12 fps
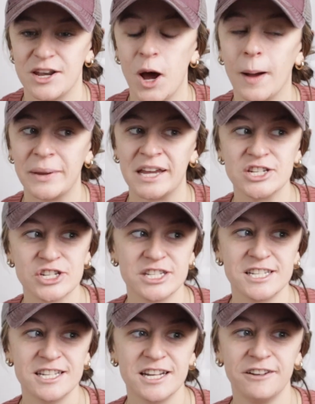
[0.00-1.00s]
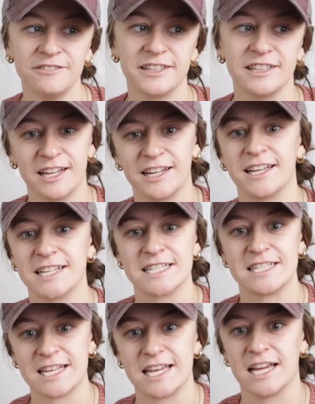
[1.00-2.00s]
not patient enough in letting it
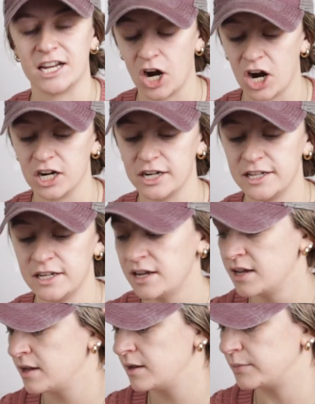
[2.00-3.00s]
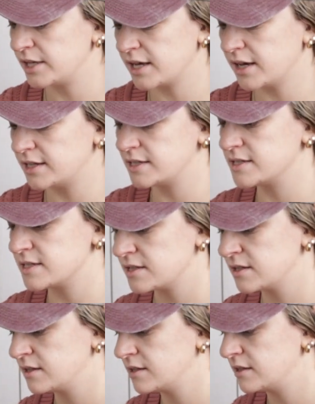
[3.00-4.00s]
sit and harden, because